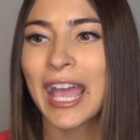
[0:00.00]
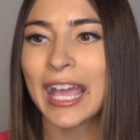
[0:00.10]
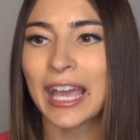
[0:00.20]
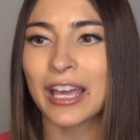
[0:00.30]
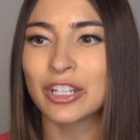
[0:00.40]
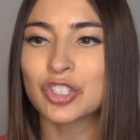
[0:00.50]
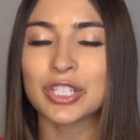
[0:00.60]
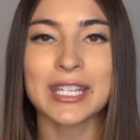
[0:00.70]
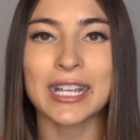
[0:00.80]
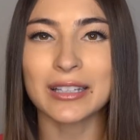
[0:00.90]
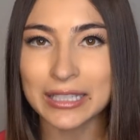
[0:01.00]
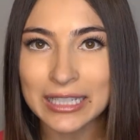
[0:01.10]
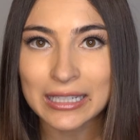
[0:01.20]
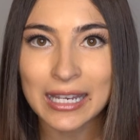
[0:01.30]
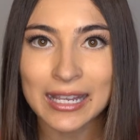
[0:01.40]
and just like
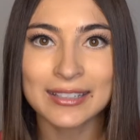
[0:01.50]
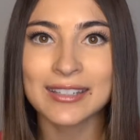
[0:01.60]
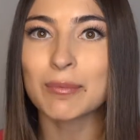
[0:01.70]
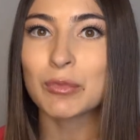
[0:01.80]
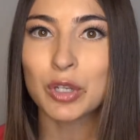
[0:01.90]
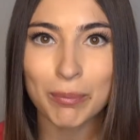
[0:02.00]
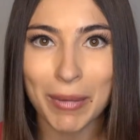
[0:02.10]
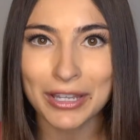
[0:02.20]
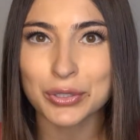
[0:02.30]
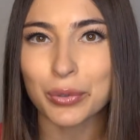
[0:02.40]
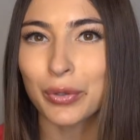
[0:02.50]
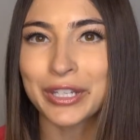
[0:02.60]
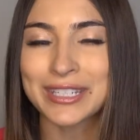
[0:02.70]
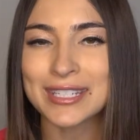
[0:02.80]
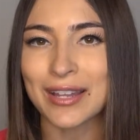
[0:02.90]
leanness and your muscle
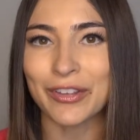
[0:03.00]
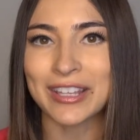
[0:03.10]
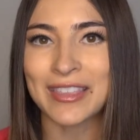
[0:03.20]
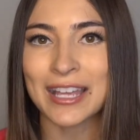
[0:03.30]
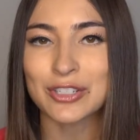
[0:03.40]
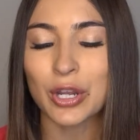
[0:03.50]
and stuff like that.